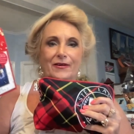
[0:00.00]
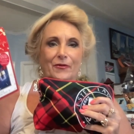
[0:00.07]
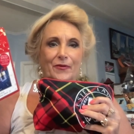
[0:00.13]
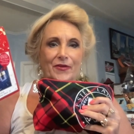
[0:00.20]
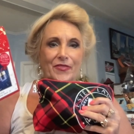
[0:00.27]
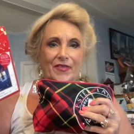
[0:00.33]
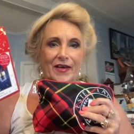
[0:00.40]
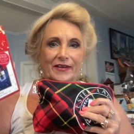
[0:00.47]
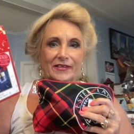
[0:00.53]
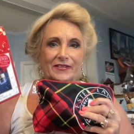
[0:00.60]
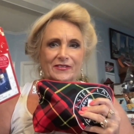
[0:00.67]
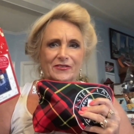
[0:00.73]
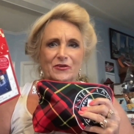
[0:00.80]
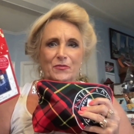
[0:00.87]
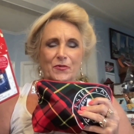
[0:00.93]
Wasn't that a
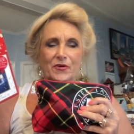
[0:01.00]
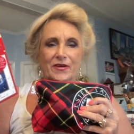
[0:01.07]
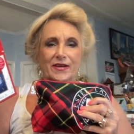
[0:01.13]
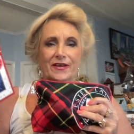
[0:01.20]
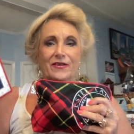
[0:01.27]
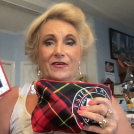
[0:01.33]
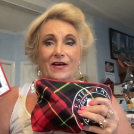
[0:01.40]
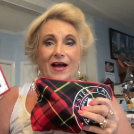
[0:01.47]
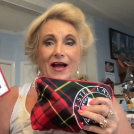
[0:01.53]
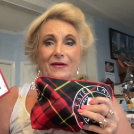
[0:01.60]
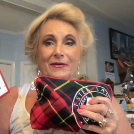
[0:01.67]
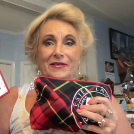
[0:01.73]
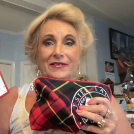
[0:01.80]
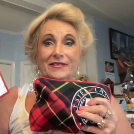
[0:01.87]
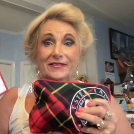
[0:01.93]
super deal? I
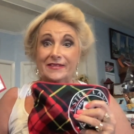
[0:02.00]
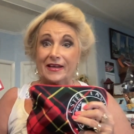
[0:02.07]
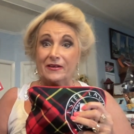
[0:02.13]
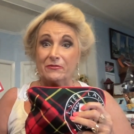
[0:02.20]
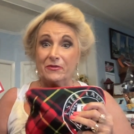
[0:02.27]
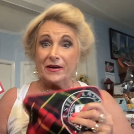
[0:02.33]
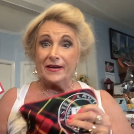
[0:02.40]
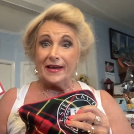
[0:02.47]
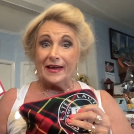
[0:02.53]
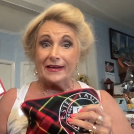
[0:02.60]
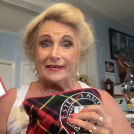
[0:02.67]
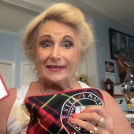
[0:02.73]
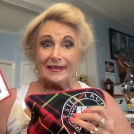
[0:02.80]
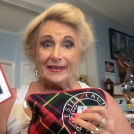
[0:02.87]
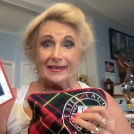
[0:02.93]
would just say run
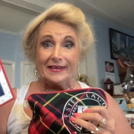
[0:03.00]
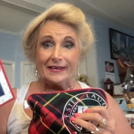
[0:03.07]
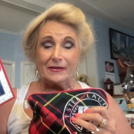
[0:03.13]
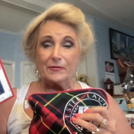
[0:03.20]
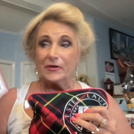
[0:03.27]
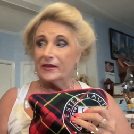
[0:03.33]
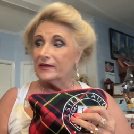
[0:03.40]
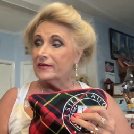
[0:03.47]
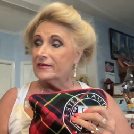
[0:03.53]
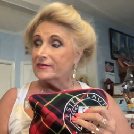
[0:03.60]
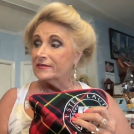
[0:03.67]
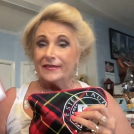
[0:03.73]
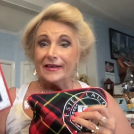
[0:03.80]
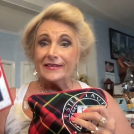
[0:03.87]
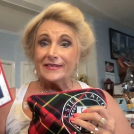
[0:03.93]
out and get it
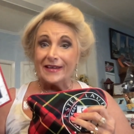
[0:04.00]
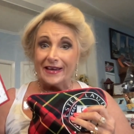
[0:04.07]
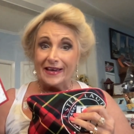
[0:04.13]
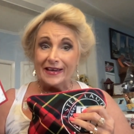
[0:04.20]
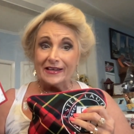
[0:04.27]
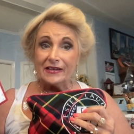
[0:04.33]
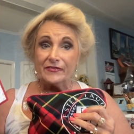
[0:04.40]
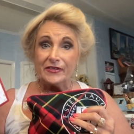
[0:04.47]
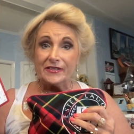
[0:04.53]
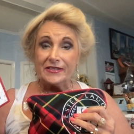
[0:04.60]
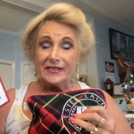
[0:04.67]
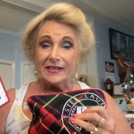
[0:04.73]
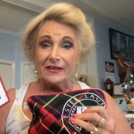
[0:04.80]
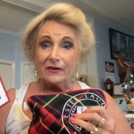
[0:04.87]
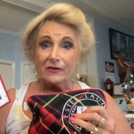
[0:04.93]
because that's a heck of a
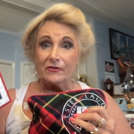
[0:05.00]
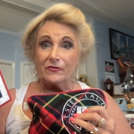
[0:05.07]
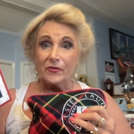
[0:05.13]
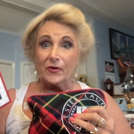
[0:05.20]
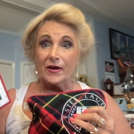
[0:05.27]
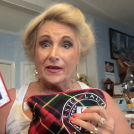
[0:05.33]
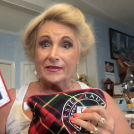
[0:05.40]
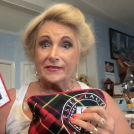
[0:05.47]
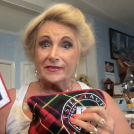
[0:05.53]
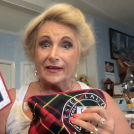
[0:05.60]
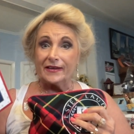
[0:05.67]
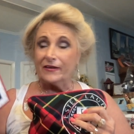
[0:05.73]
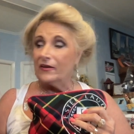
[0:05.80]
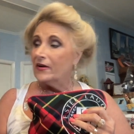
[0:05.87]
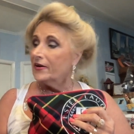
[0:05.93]
deal for
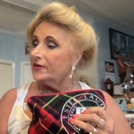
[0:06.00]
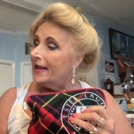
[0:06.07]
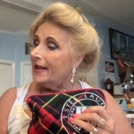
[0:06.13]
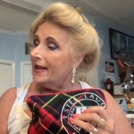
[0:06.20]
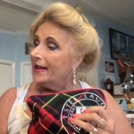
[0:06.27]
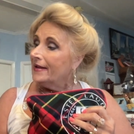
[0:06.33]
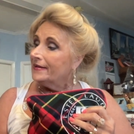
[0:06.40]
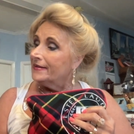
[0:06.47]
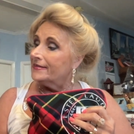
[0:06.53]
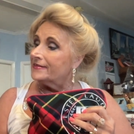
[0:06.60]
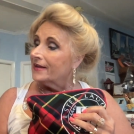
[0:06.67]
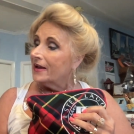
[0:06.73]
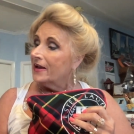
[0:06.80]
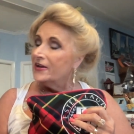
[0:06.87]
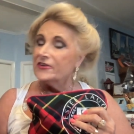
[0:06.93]
Estee Lauder. And
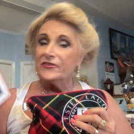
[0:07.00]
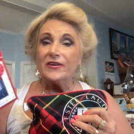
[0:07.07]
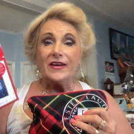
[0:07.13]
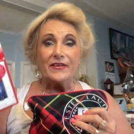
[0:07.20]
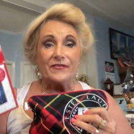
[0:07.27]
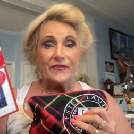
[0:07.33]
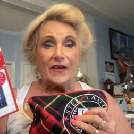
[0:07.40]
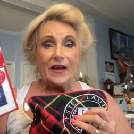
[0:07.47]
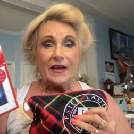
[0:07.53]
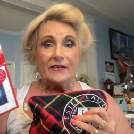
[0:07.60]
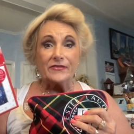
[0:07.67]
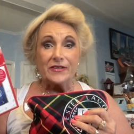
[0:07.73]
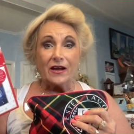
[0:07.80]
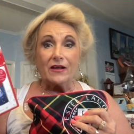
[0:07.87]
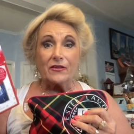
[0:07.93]
it's a
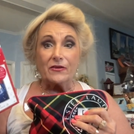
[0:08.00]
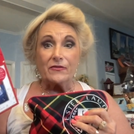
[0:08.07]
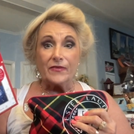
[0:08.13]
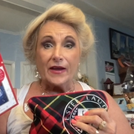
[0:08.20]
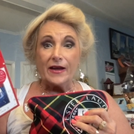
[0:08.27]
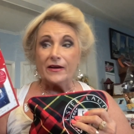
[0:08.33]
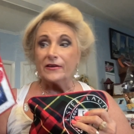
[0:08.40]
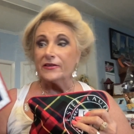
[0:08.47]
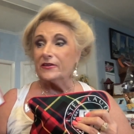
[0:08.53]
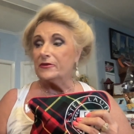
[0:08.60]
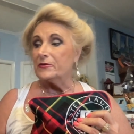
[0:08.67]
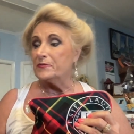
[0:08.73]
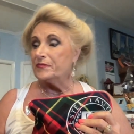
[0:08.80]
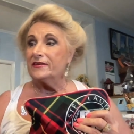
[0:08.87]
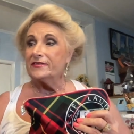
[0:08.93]
$105
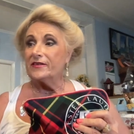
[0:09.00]
value.